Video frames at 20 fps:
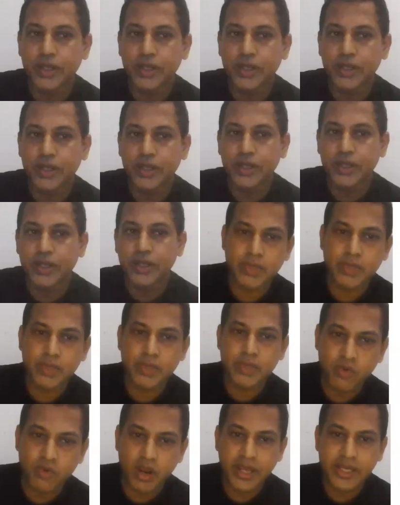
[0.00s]

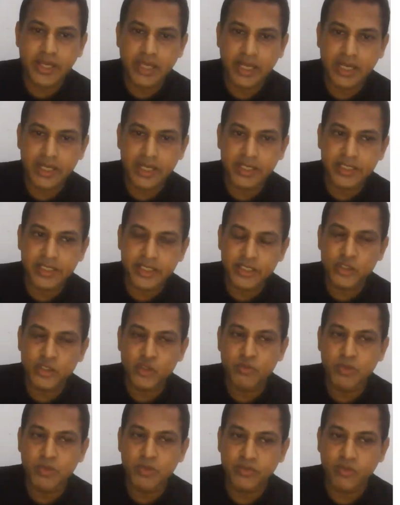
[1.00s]
Explain why healthy
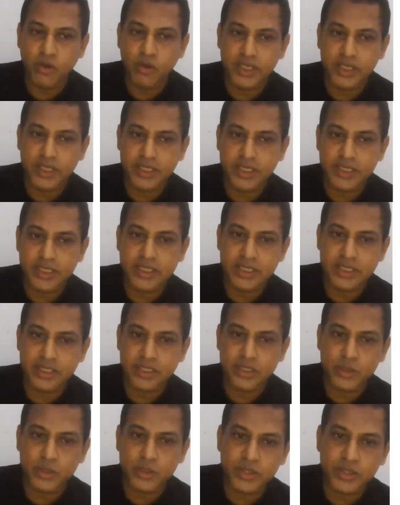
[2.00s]
human volunteers
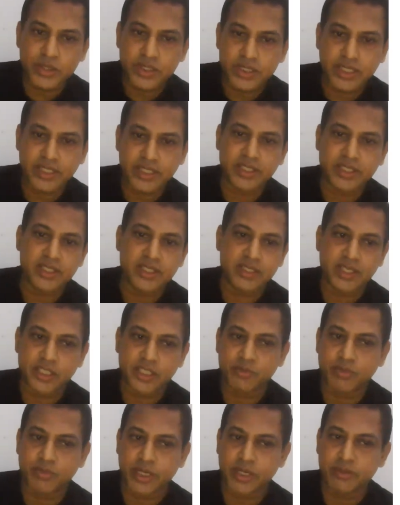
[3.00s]
use in this
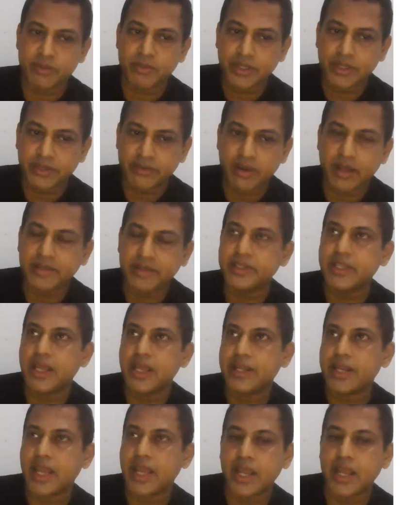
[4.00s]
experiment rather
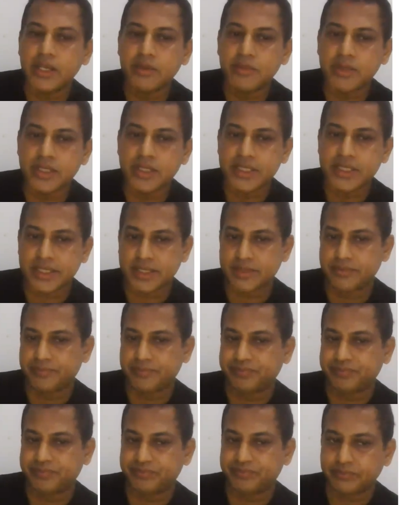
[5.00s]
than animals.
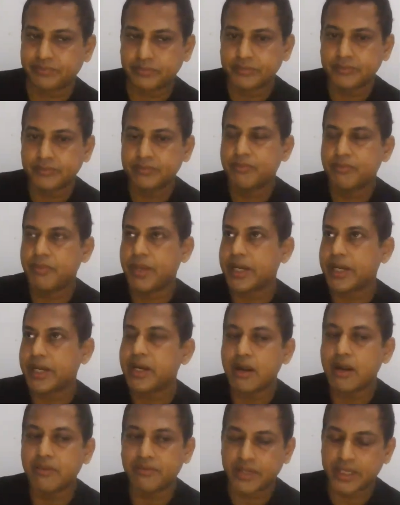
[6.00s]

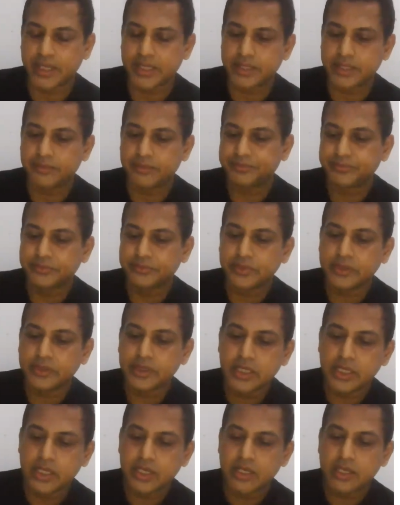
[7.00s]
Paragraph 8.
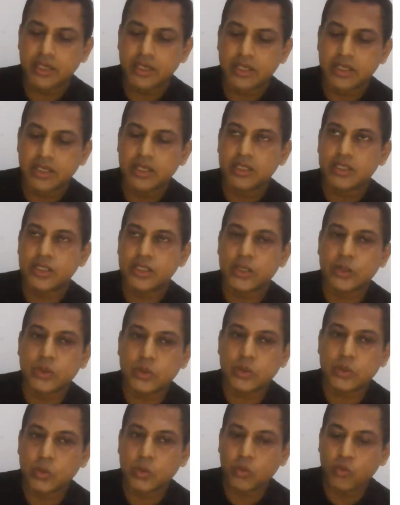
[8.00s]

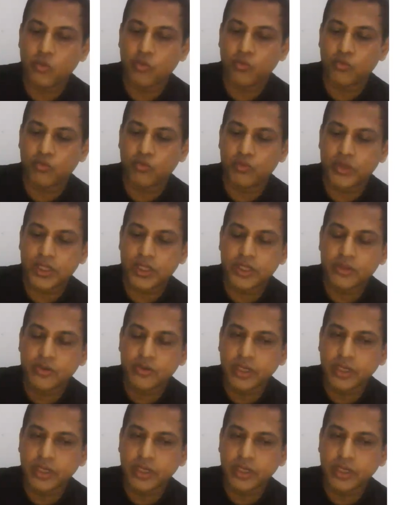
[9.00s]
So we give
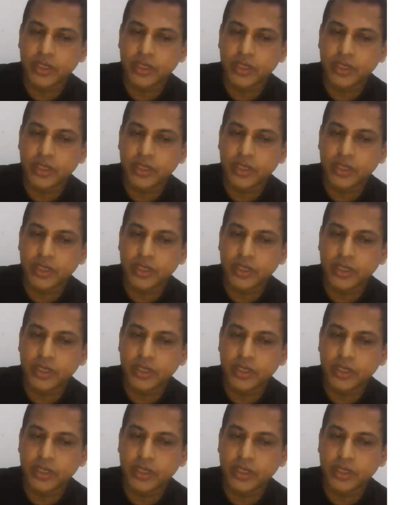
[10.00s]
an answer for this
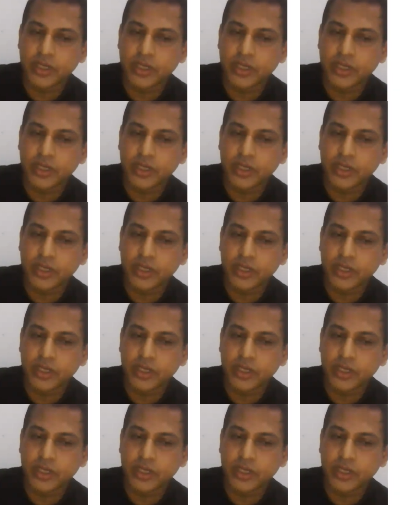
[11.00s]
question.